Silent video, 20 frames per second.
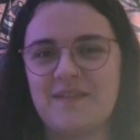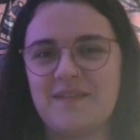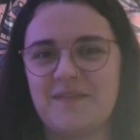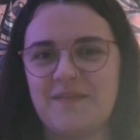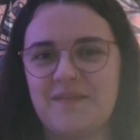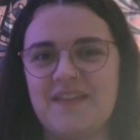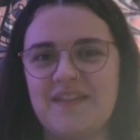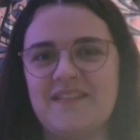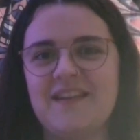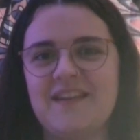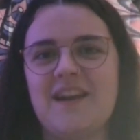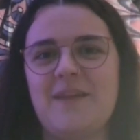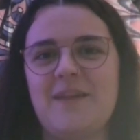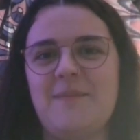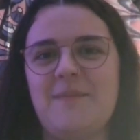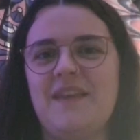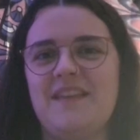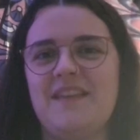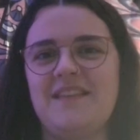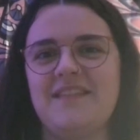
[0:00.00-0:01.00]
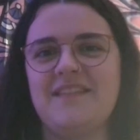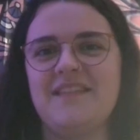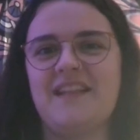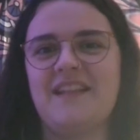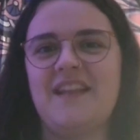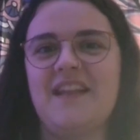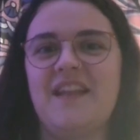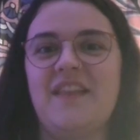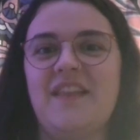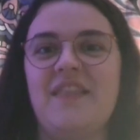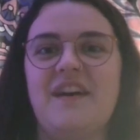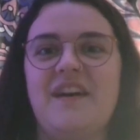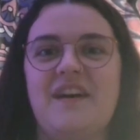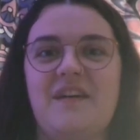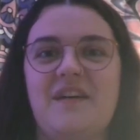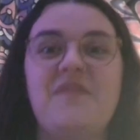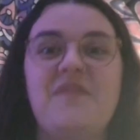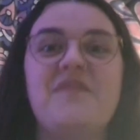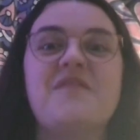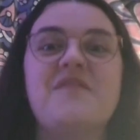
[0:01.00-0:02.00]
of the time is the
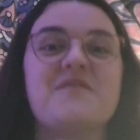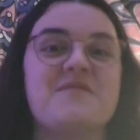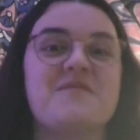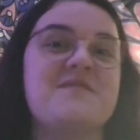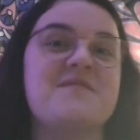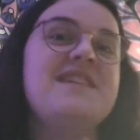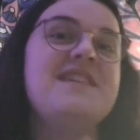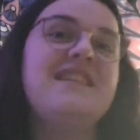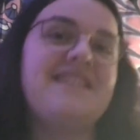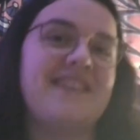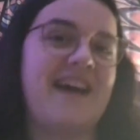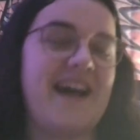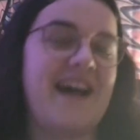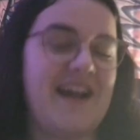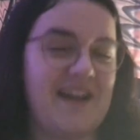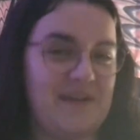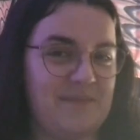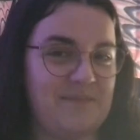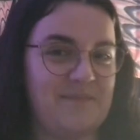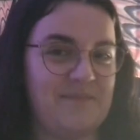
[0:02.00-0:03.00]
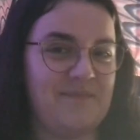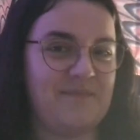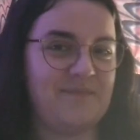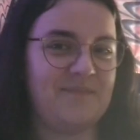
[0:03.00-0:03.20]
free time.